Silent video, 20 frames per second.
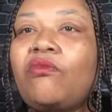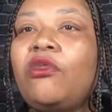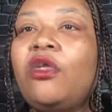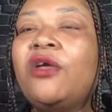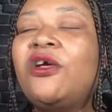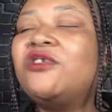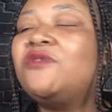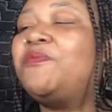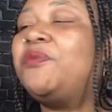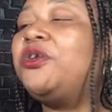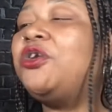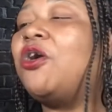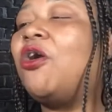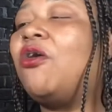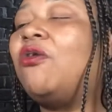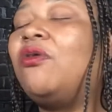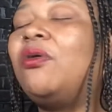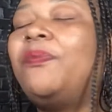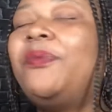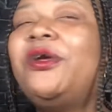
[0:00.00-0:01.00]
That's
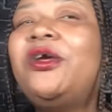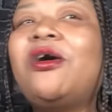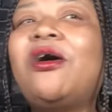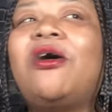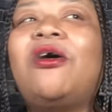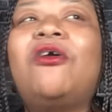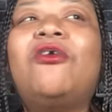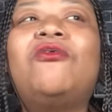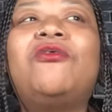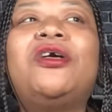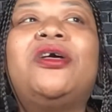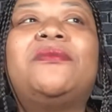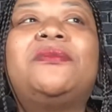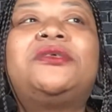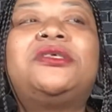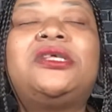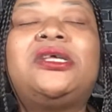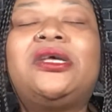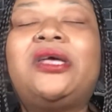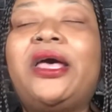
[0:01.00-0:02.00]

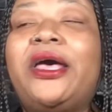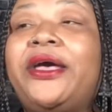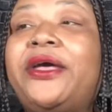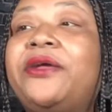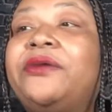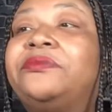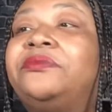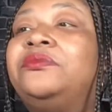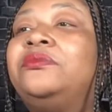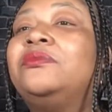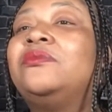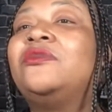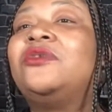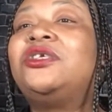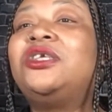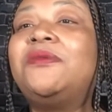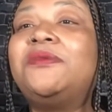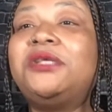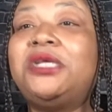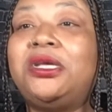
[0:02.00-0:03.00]
P-R-O-M-C-K.
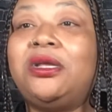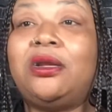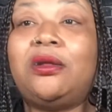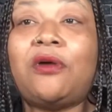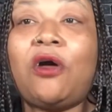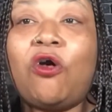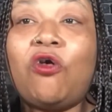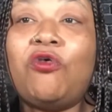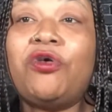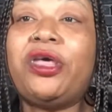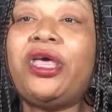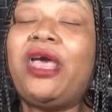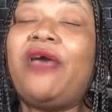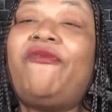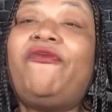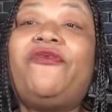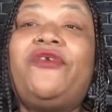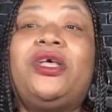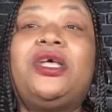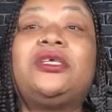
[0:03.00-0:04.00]
She was eating a whole
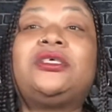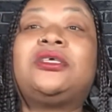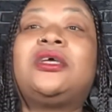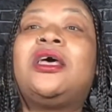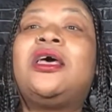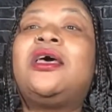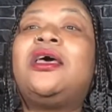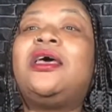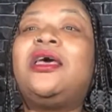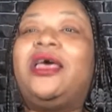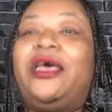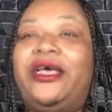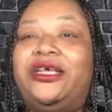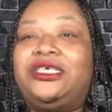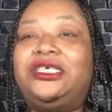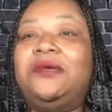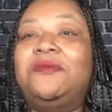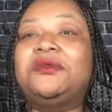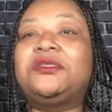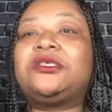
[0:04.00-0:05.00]
catfish. And
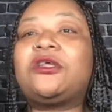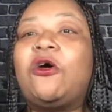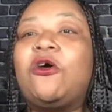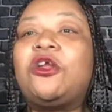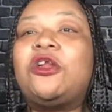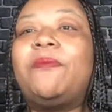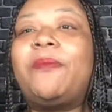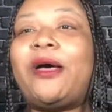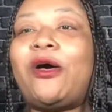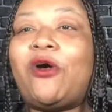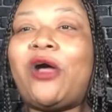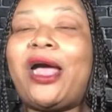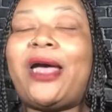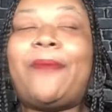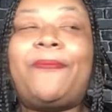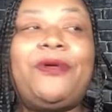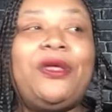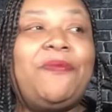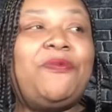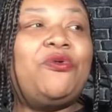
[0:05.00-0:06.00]
she was talking about how
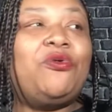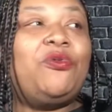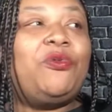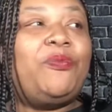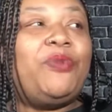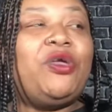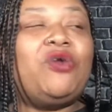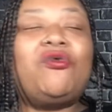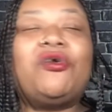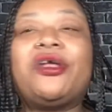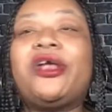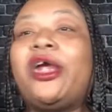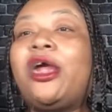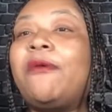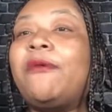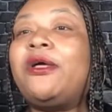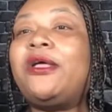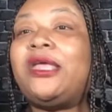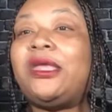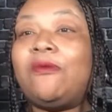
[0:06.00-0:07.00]
people be on
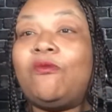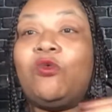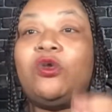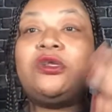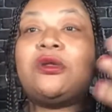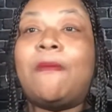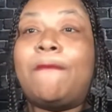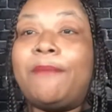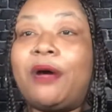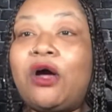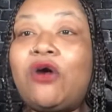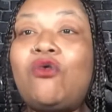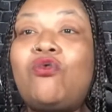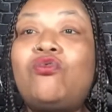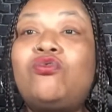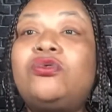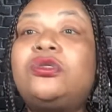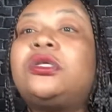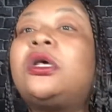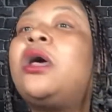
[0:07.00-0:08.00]
camera eating with them
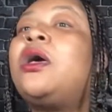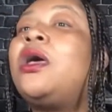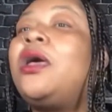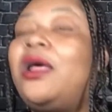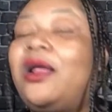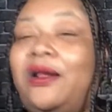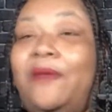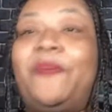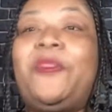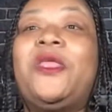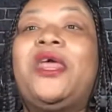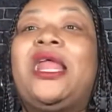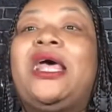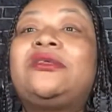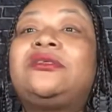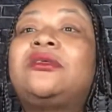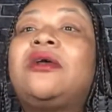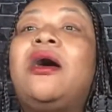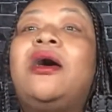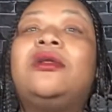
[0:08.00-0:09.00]
bones. And I
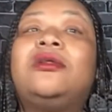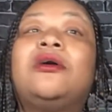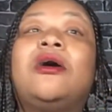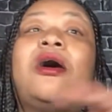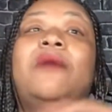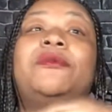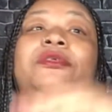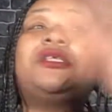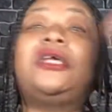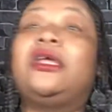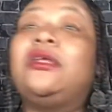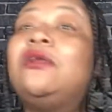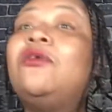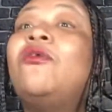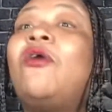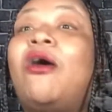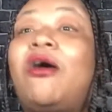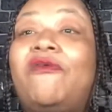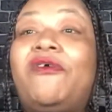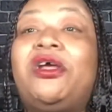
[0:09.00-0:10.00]
started to come and say, you
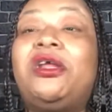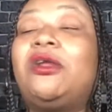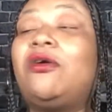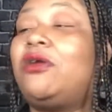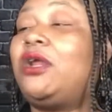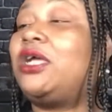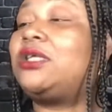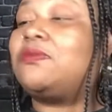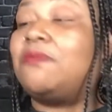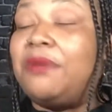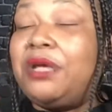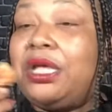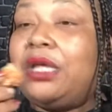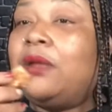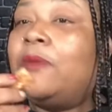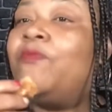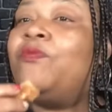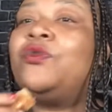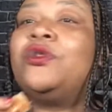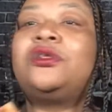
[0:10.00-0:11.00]
already know that's
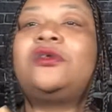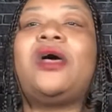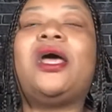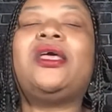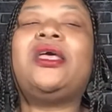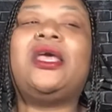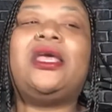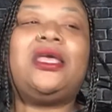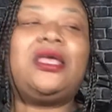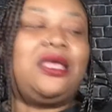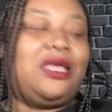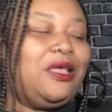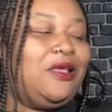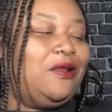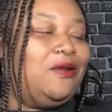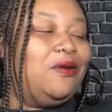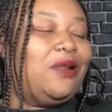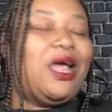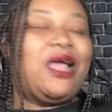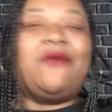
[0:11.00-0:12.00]
me. So I can't
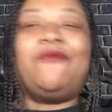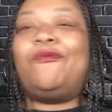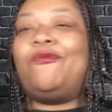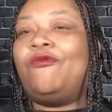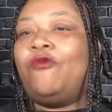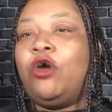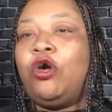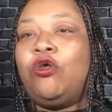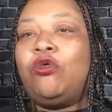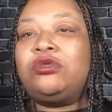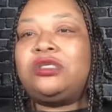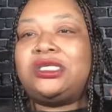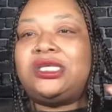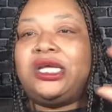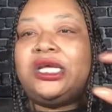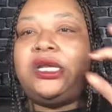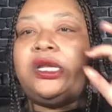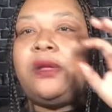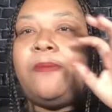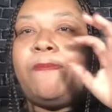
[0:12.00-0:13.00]
eat like real teeny